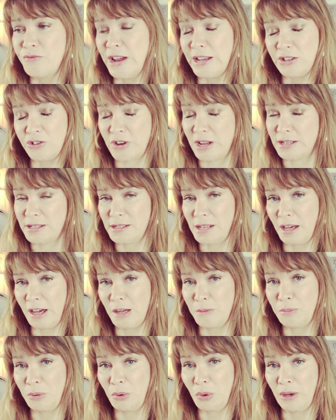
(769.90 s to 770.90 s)
the red dress that
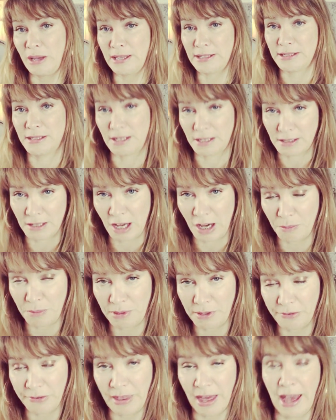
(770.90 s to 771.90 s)
I bought is an
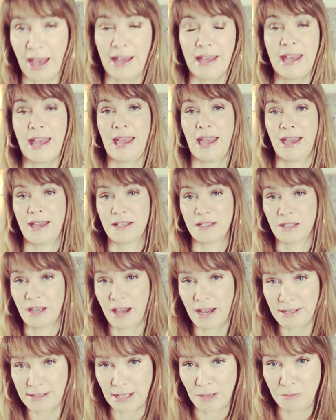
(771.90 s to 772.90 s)
example of that. It
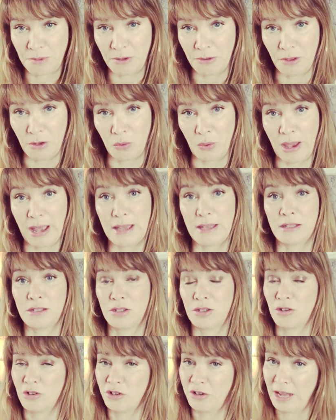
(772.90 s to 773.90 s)
ties up at the
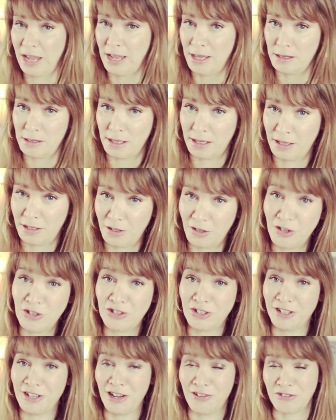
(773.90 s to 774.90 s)
waist, creating the
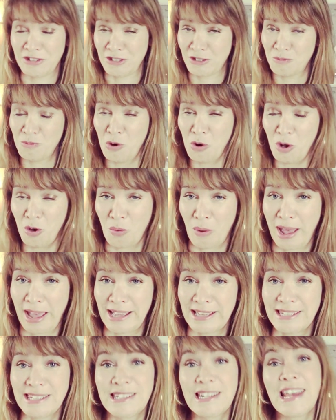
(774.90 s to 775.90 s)
illusion of a smaller
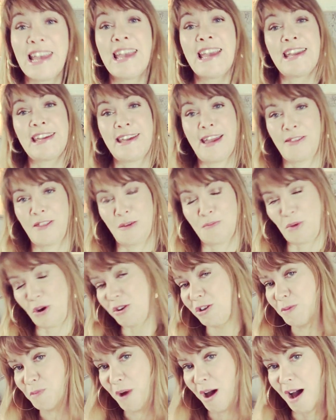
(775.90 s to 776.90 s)
waist, yet the
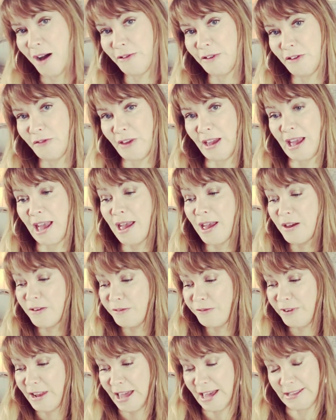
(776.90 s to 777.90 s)
bottom half of it
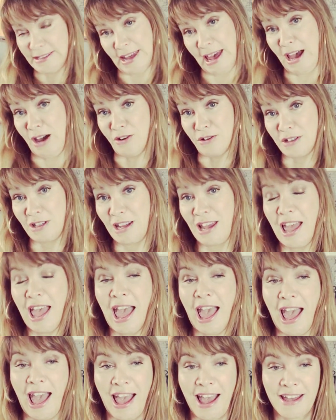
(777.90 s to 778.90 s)
flares out
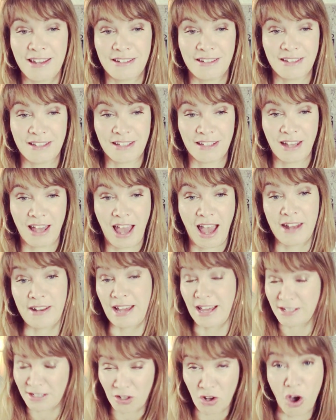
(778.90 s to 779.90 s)
and
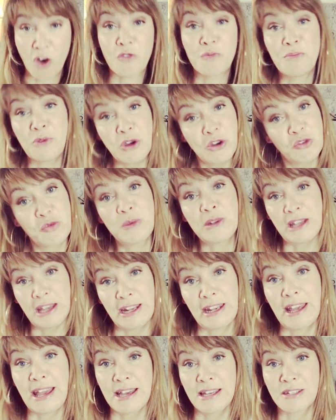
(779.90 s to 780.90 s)
has a lot of movement
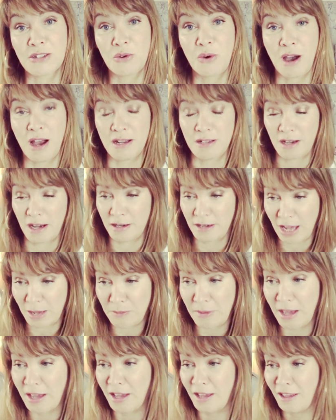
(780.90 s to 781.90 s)
in it. It's quite a
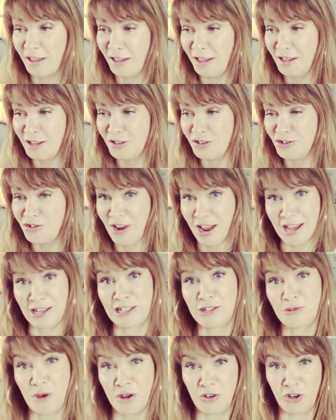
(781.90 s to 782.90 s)
dynamic
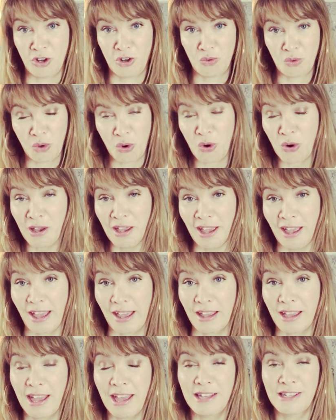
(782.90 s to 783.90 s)
dress when you're
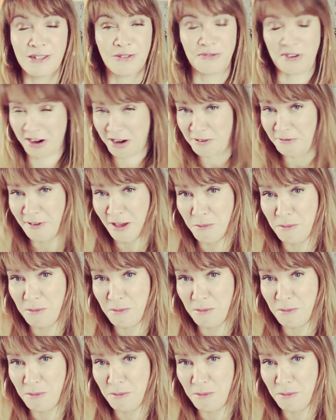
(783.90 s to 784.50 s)
walking. It's very